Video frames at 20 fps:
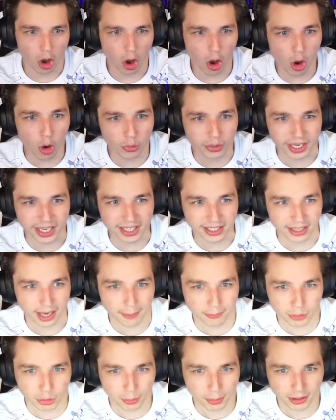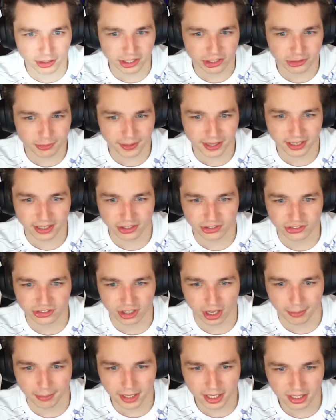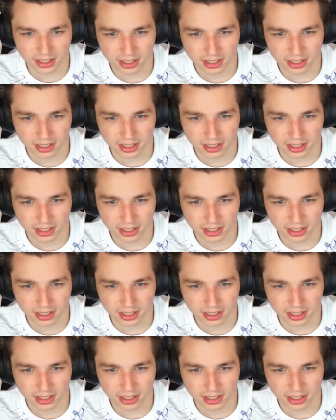Oh, King Neptune participated in the summit?